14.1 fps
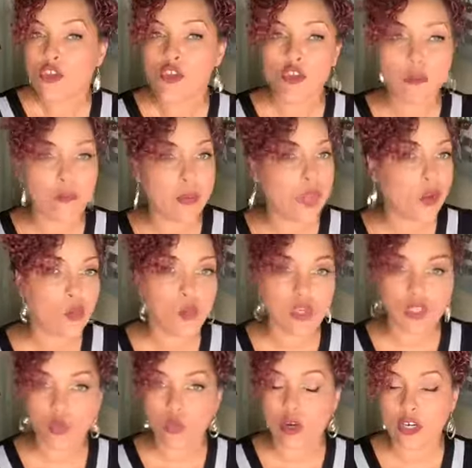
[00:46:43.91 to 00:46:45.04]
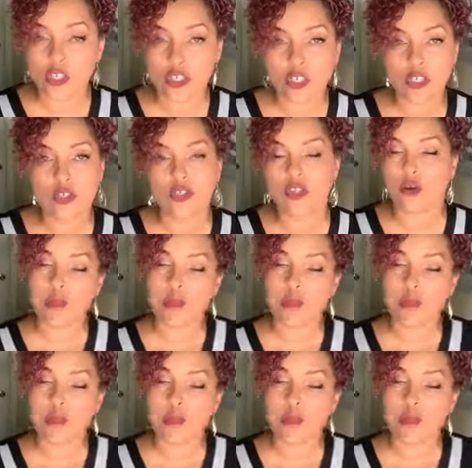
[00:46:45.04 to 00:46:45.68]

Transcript: You could pick which one or two.